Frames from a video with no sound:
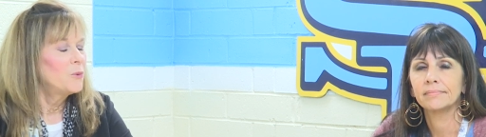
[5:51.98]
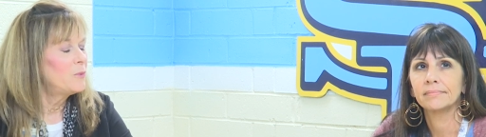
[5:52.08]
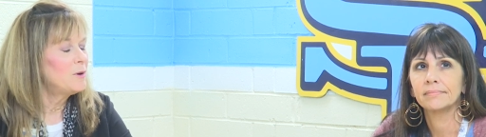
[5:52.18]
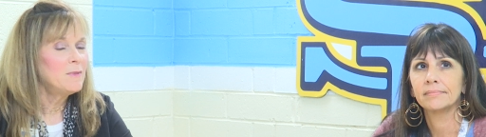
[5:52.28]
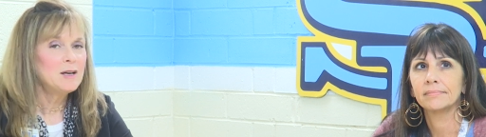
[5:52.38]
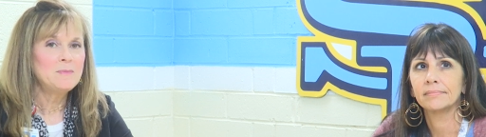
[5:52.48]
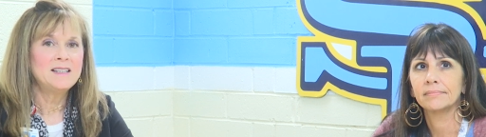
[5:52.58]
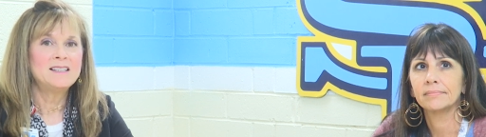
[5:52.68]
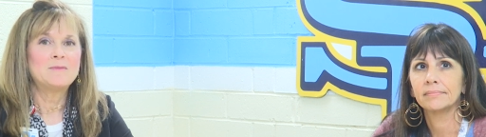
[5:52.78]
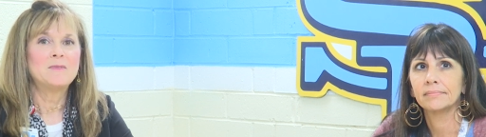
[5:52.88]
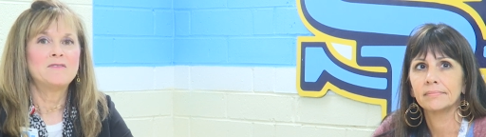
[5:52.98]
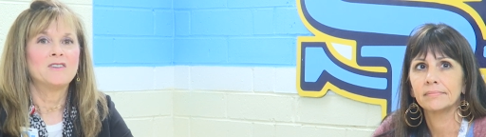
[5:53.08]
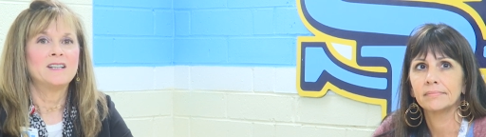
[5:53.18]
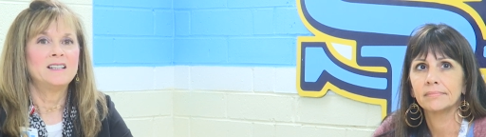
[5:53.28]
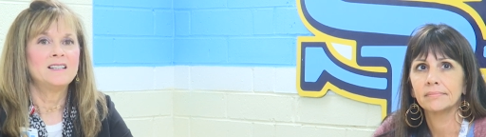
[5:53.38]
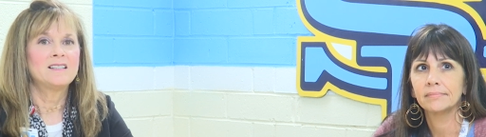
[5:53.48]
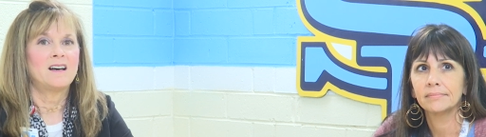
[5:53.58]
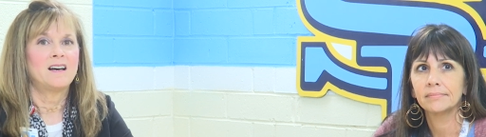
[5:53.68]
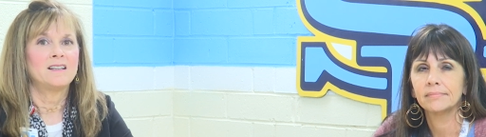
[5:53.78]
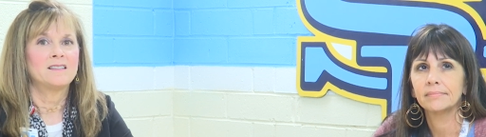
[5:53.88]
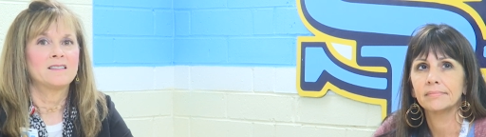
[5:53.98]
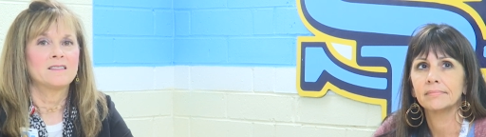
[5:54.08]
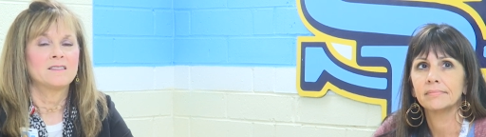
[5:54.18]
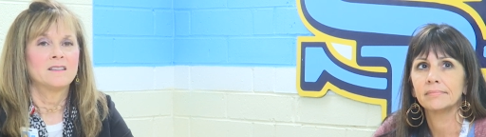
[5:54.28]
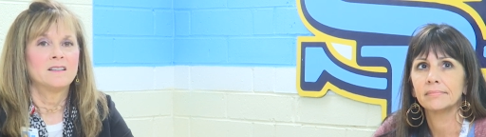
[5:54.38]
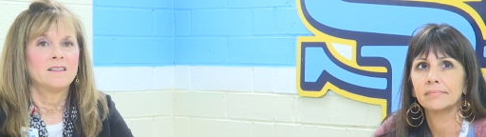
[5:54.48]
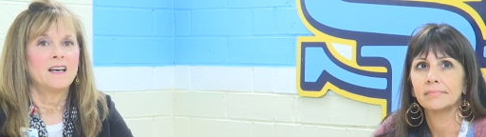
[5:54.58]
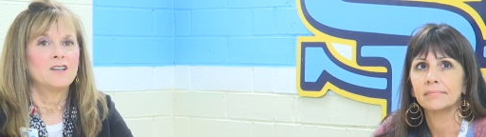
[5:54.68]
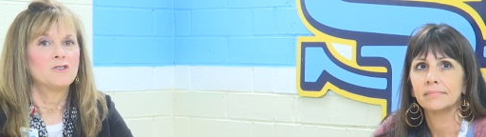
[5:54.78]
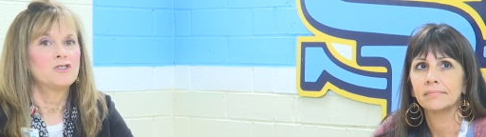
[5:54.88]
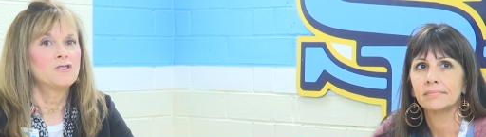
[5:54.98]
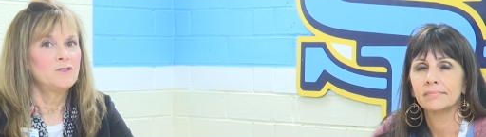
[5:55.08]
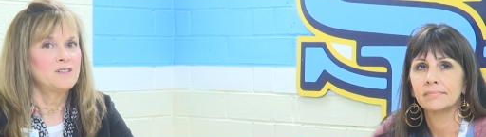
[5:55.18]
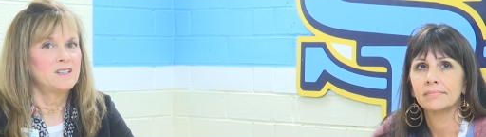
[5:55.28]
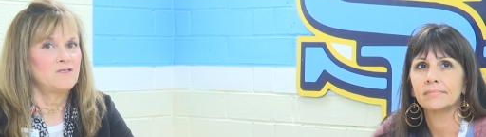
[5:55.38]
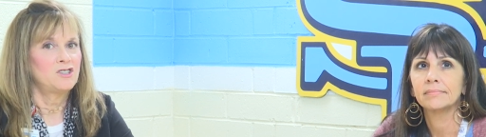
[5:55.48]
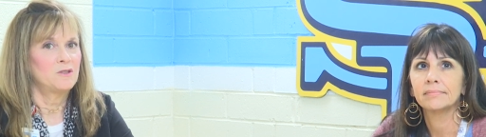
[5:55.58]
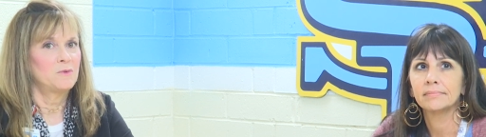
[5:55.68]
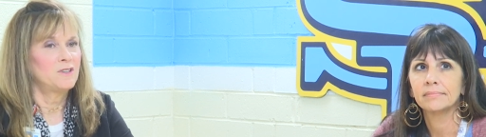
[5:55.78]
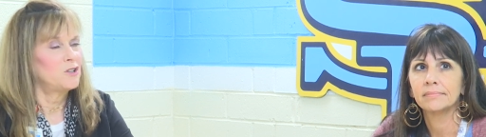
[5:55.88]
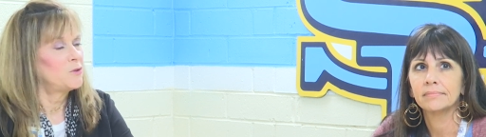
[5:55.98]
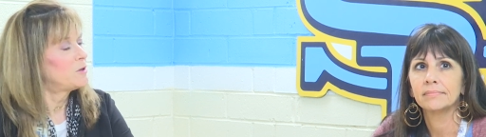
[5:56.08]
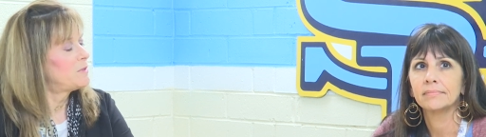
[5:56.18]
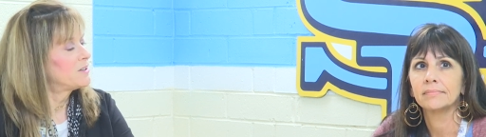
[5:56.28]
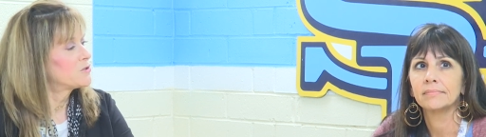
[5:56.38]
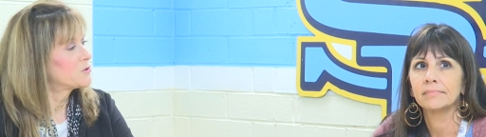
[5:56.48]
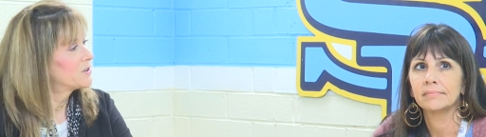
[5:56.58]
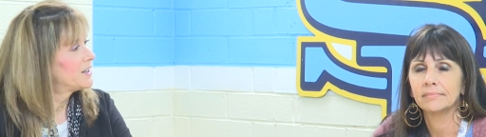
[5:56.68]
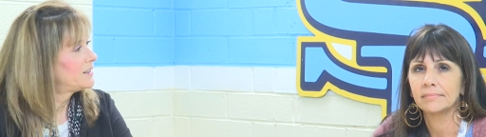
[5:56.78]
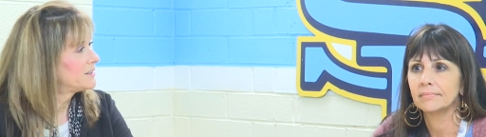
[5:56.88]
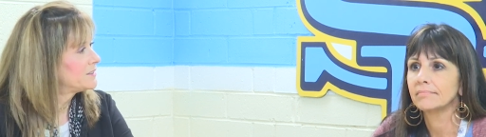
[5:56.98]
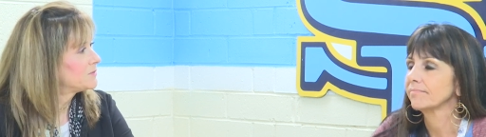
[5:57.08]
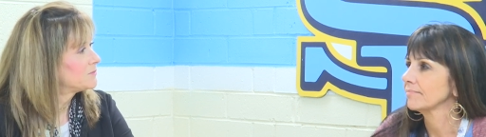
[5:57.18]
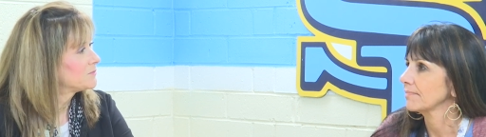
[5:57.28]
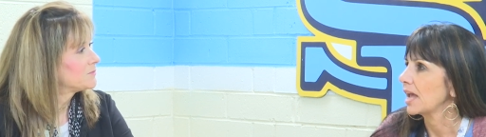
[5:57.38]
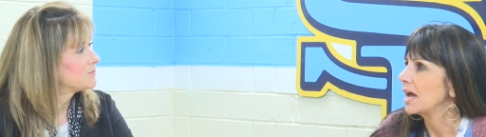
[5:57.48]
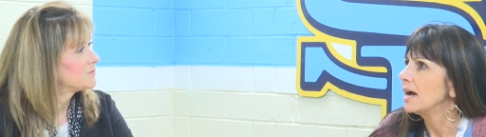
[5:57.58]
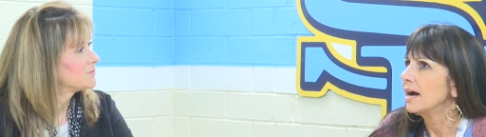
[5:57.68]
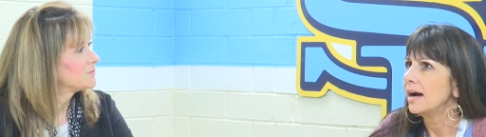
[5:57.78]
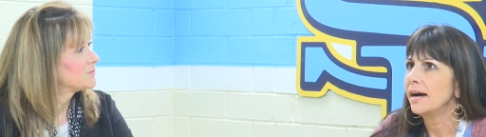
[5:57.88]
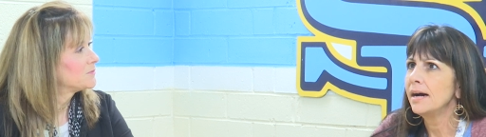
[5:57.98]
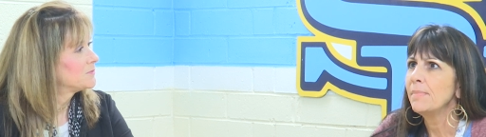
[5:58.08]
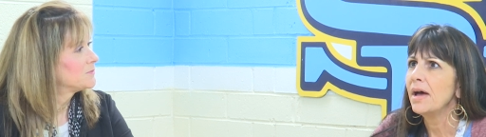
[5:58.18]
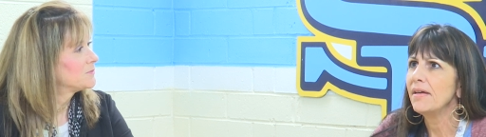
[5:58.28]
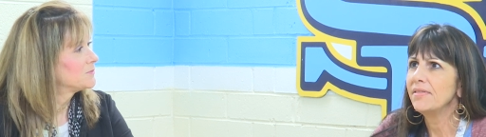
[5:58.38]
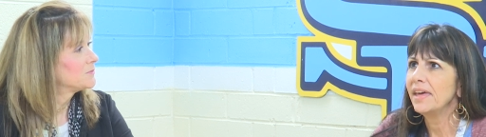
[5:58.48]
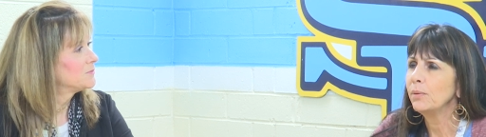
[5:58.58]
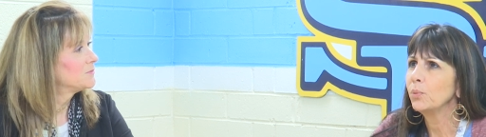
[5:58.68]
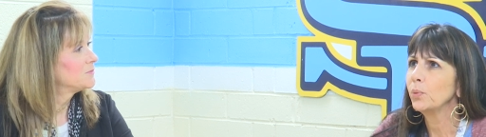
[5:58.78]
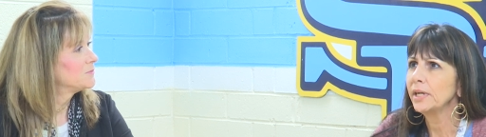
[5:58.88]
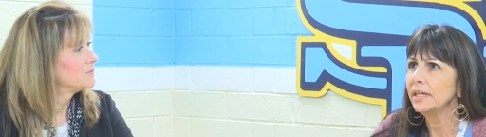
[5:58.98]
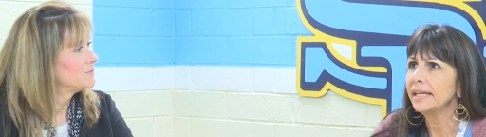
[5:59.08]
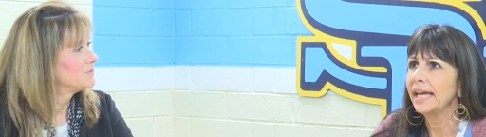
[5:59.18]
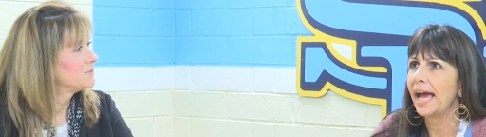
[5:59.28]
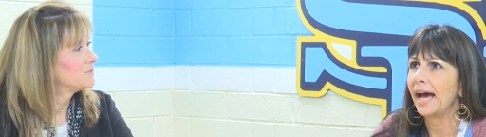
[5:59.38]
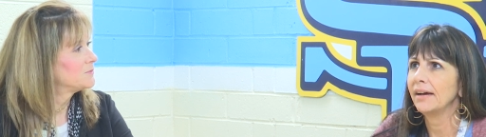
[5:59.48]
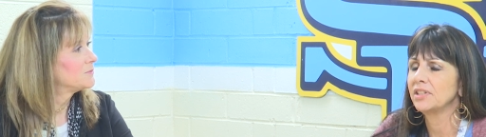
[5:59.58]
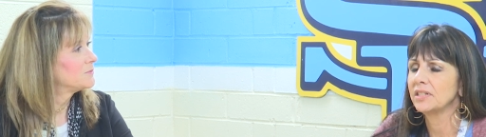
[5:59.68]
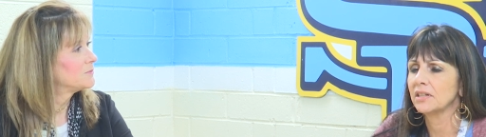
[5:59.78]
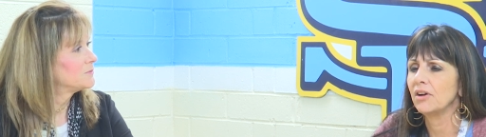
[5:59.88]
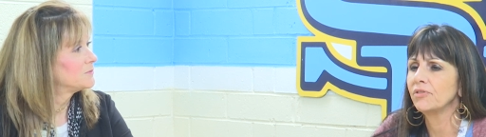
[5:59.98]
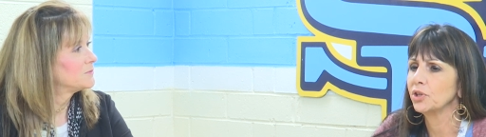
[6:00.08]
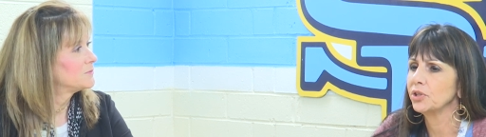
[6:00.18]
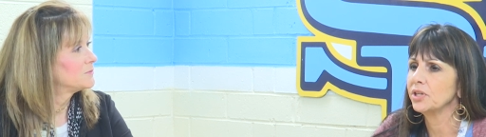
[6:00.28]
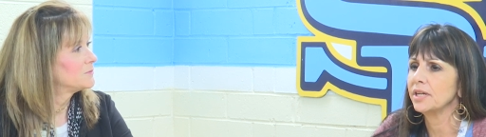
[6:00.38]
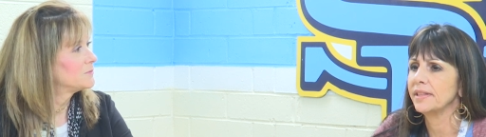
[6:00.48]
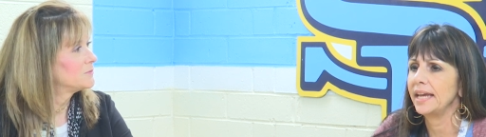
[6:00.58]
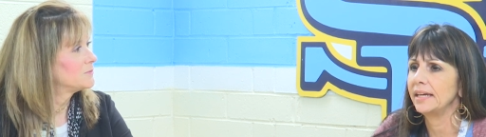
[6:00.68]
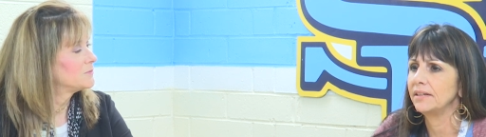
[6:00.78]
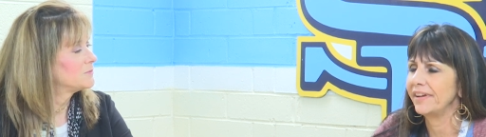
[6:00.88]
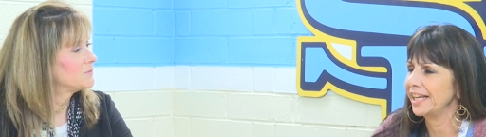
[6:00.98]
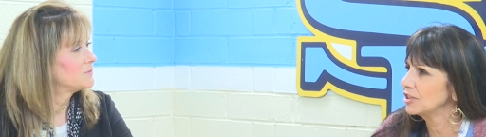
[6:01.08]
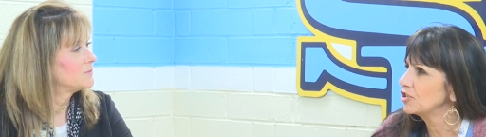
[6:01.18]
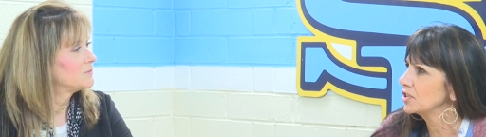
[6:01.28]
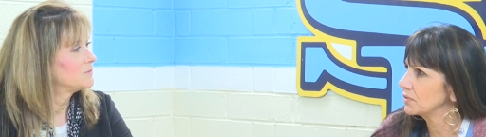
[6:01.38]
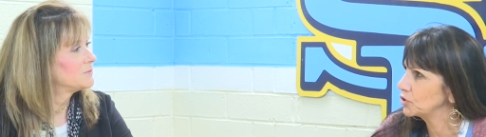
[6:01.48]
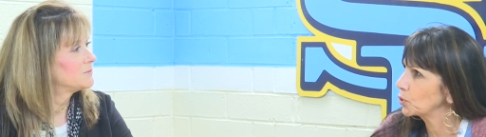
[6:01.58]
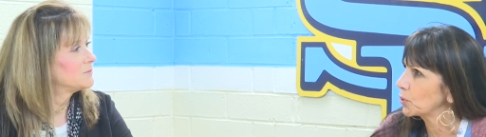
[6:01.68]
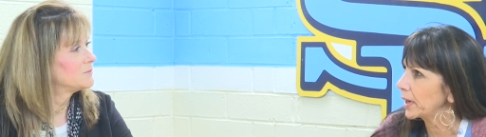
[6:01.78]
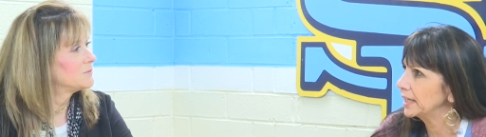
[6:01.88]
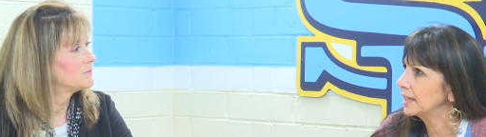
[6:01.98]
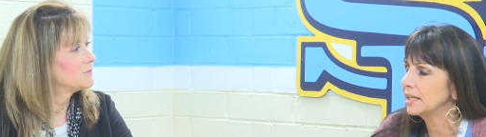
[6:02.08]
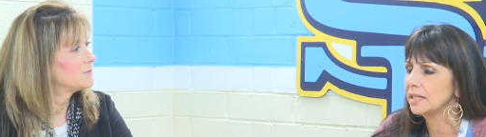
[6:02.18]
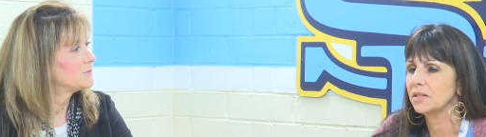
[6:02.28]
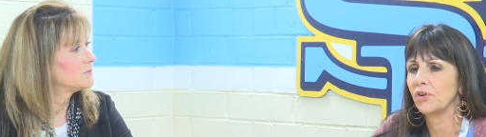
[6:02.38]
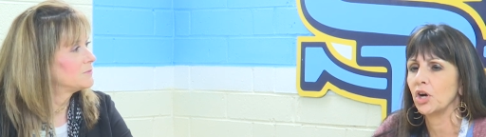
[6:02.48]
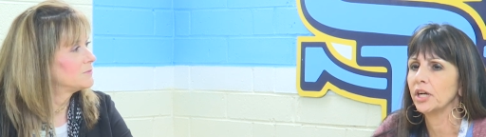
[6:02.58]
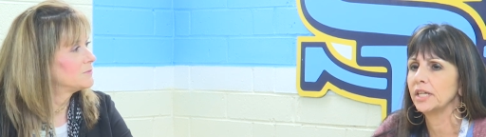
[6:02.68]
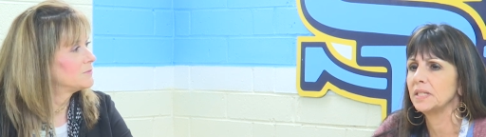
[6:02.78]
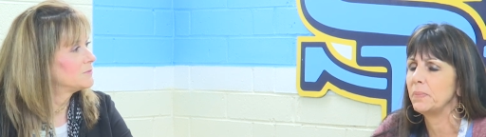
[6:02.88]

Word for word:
Speaker 1: What might be some of your insights that your students have shared with you about dual credit?
Speaker 2: Um, they really have discovered the advantages of dual credit as far as